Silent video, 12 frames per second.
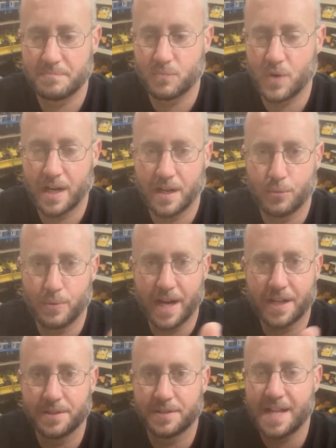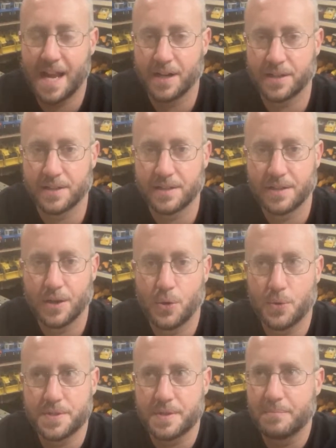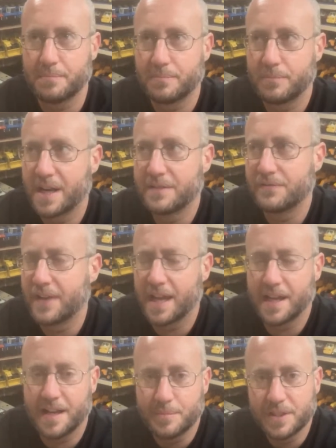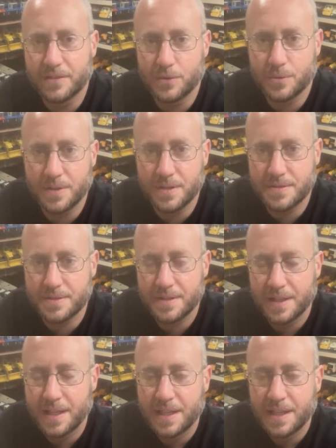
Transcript: a regular Tonka, a wholesome red van, I believe it was,